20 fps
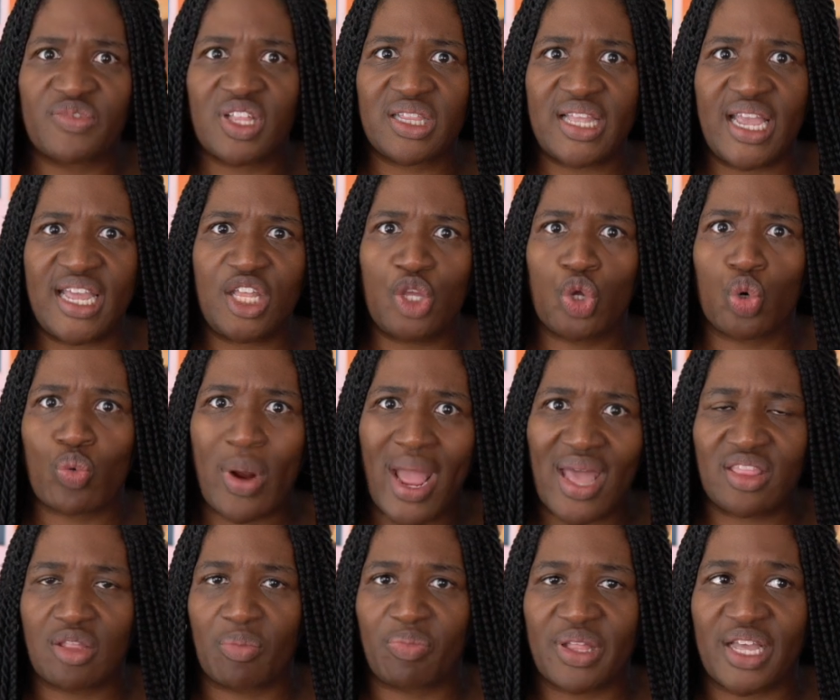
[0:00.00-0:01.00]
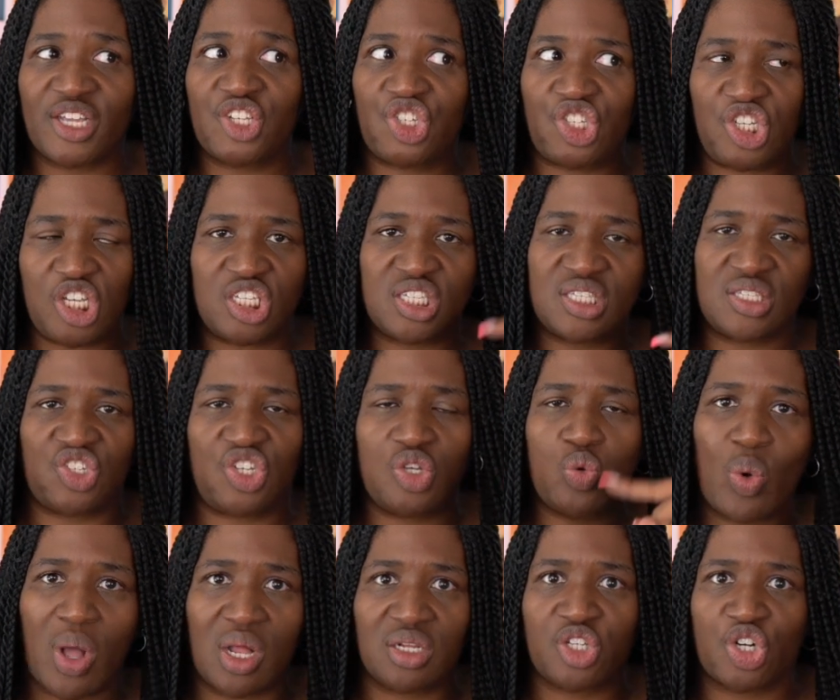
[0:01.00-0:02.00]
the lady who ran the place, she she
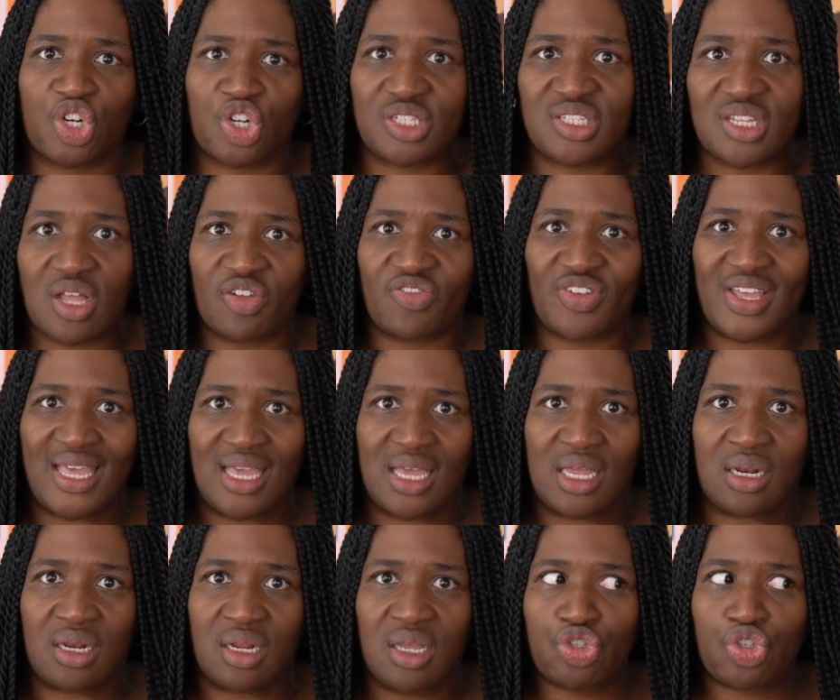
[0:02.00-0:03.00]
welded herself in.